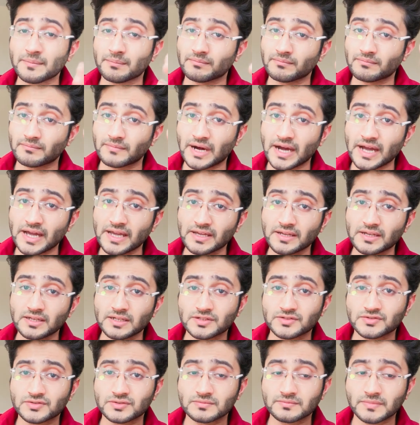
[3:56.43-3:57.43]

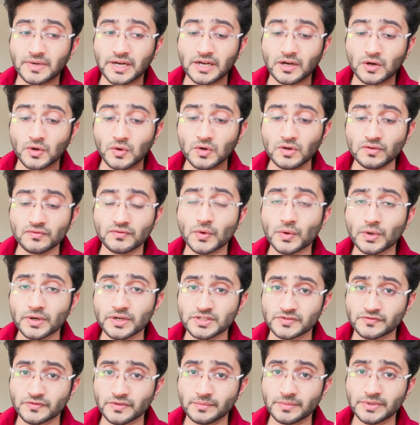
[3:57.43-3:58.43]
my whole
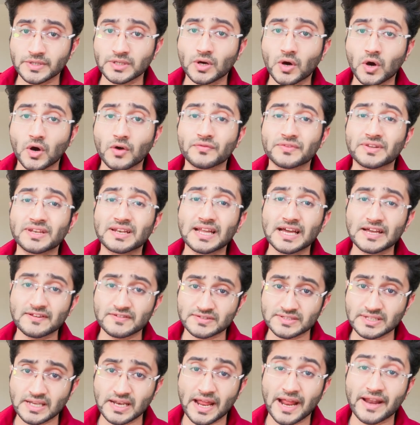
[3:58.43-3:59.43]
focus will be on the
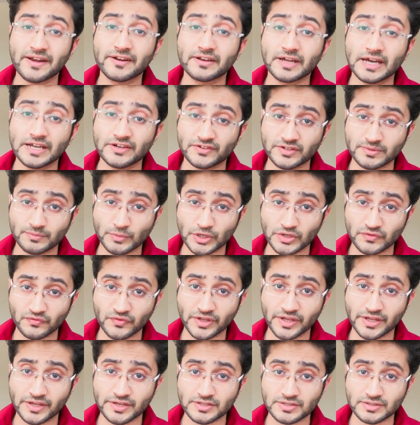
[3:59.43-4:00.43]
lifestyle and dietary
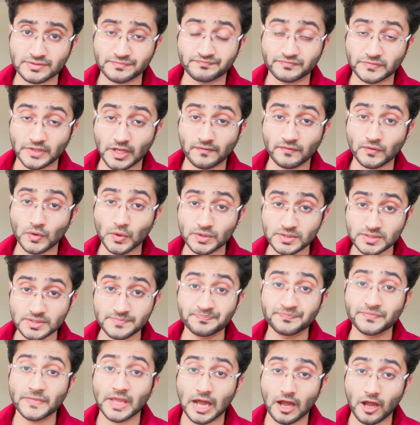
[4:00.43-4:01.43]
modification. Of course,
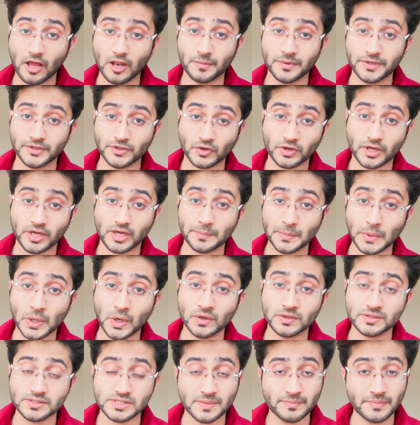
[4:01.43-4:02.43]
I'll be talking
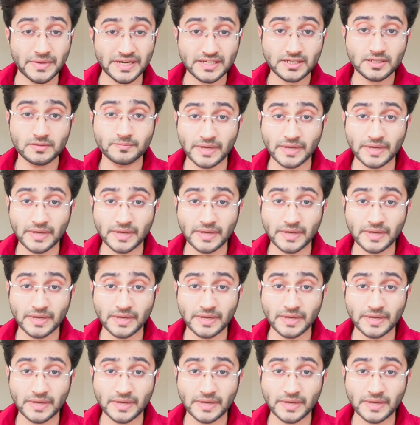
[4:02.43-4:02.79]
about some medical